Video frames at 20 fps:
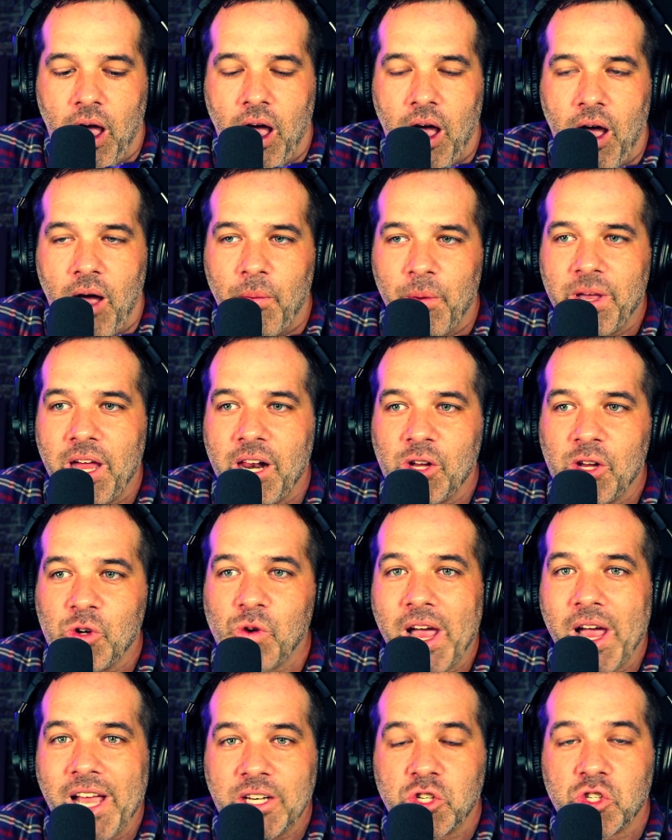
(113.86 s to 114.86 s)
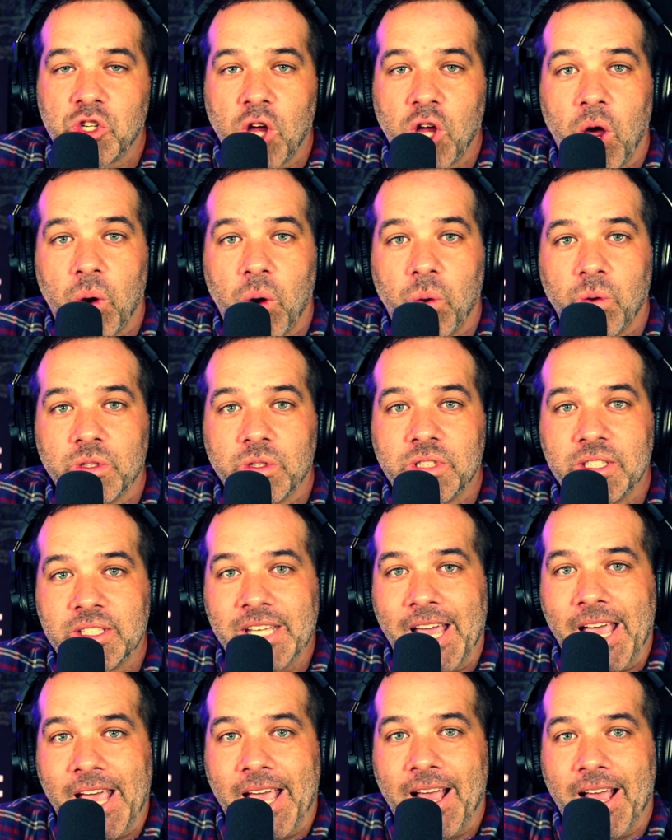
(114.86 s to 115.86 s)
We got a great show
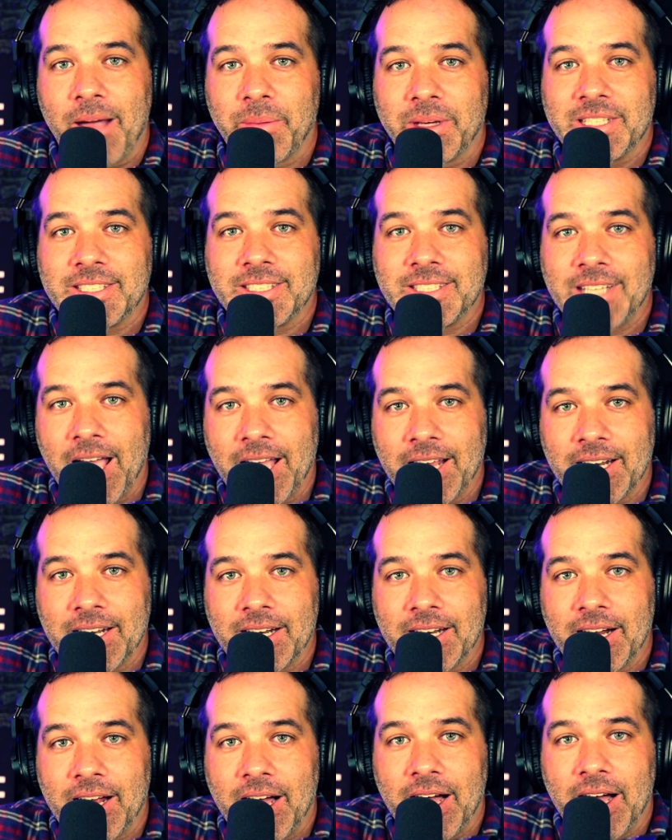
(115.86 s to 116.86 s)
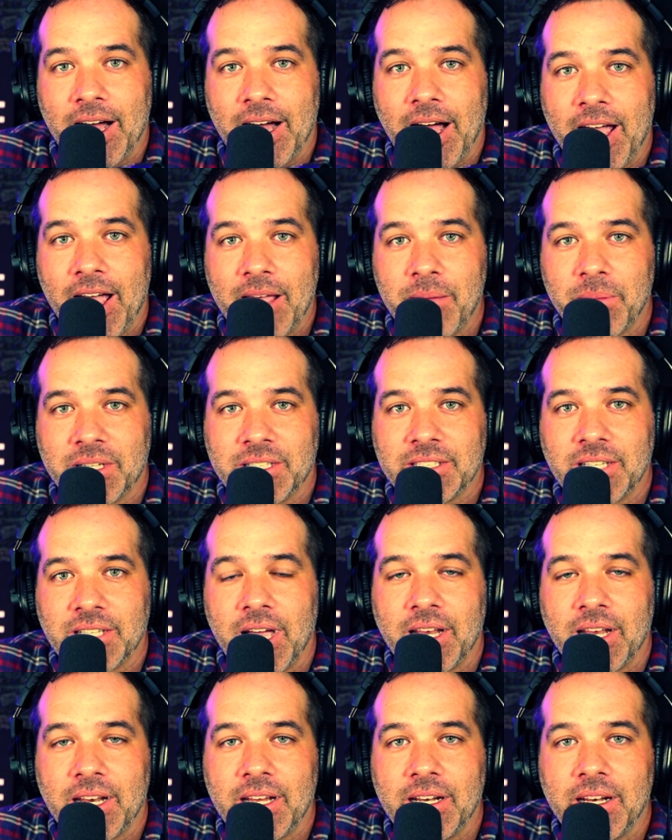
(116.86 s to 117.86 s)
today. I'm excited. I am
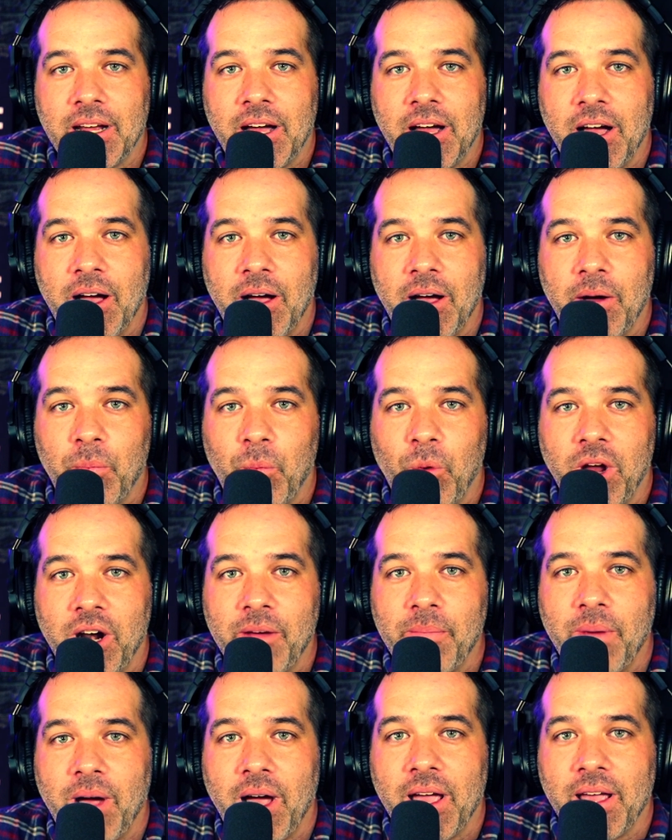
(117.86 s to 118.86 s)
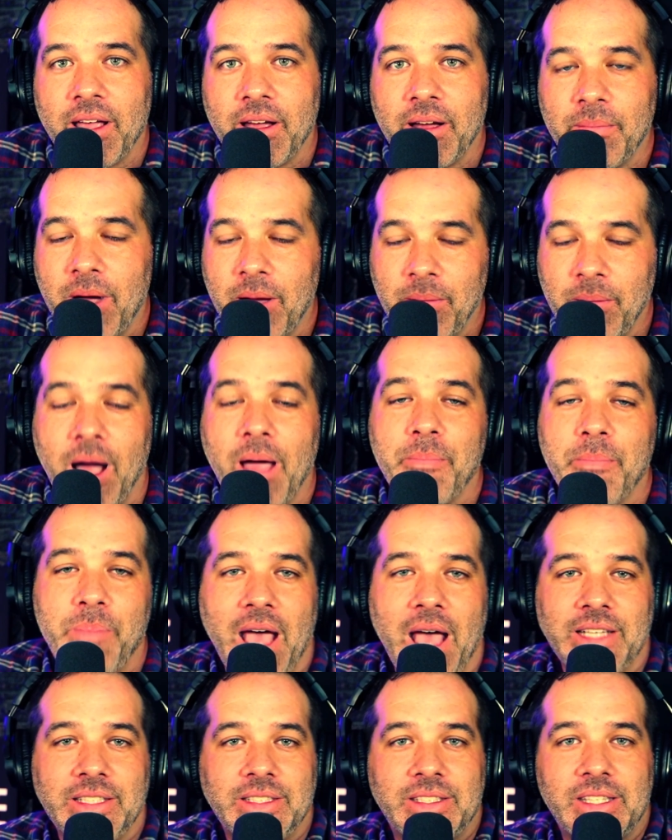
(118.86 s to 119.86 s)
excited. One of my
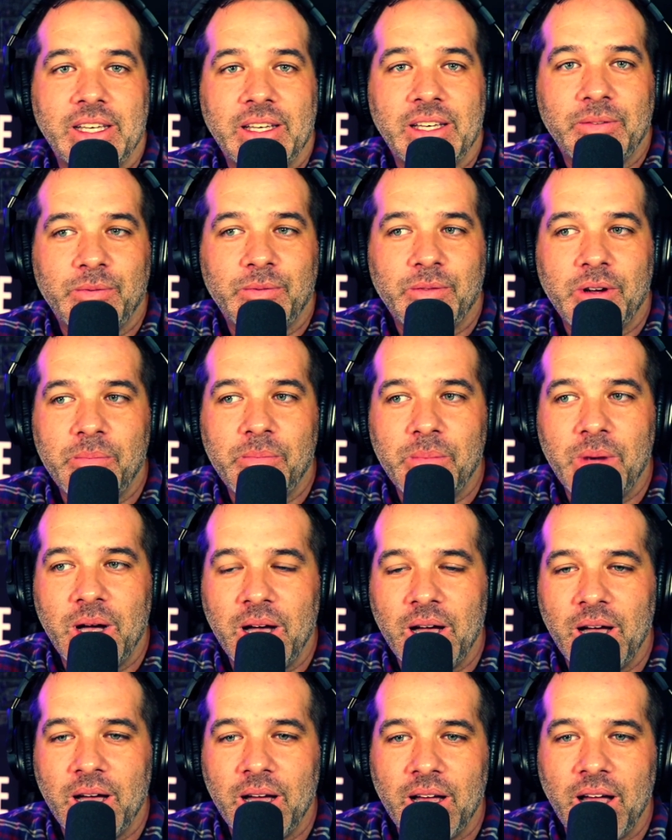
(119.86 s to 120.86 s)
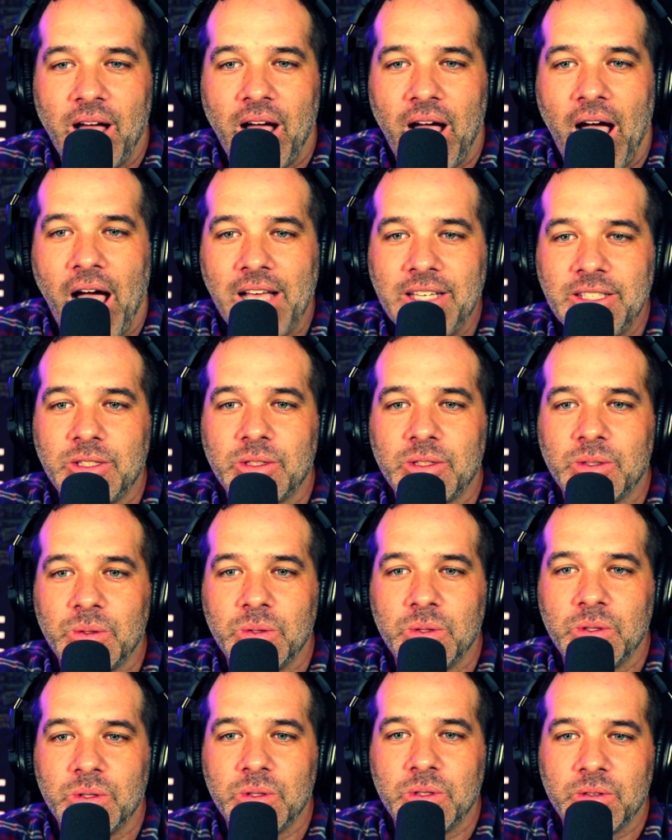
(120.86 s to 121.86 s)
bestie from high
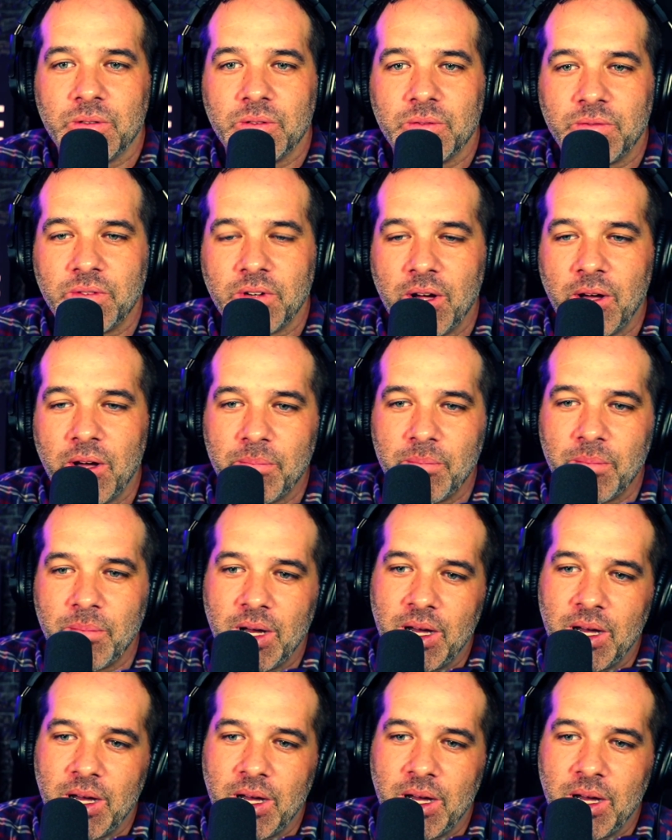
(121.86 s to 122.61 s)
school, from